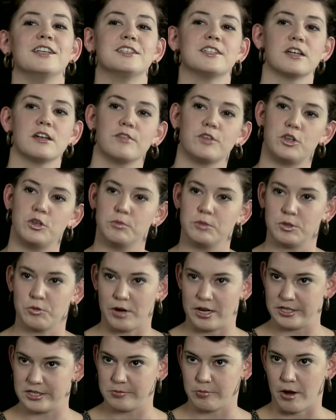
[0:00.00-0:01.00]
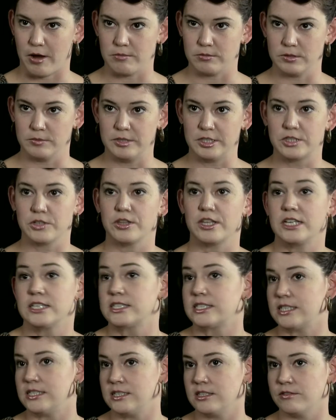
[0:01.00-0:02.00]
instead of a human rights problem. And so the
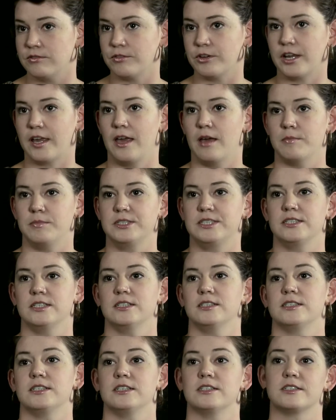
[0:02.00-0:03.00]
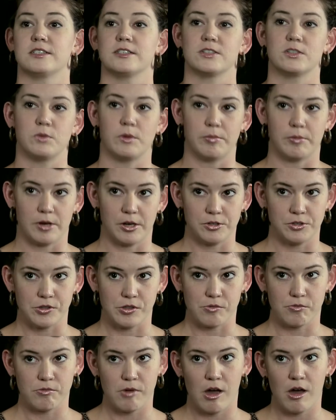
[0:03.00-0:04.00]
incentive for campuses is to sweep it under the
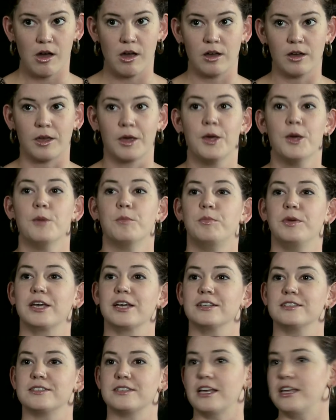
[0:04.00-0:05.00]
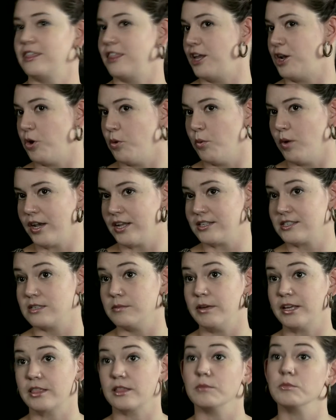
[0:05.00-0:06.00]
rug because they don't want it to
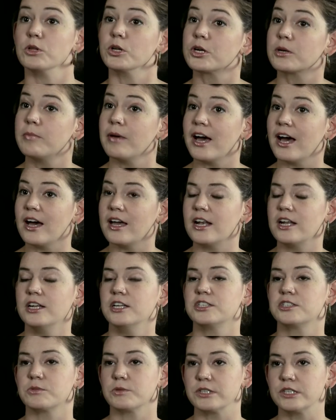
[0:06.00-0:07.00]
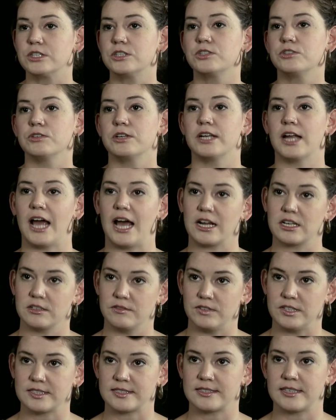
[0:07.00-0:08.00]
make them look bad. And it's really student
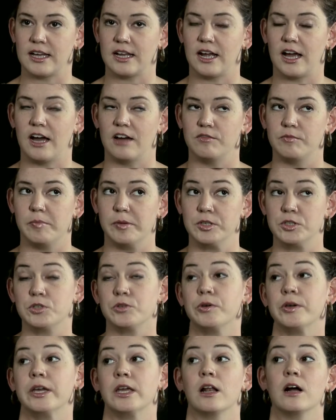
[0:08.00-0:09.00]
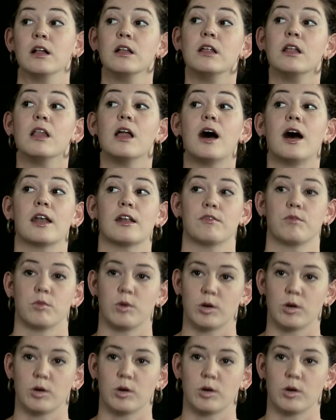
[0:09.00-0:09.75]
activists that have been doing a lot of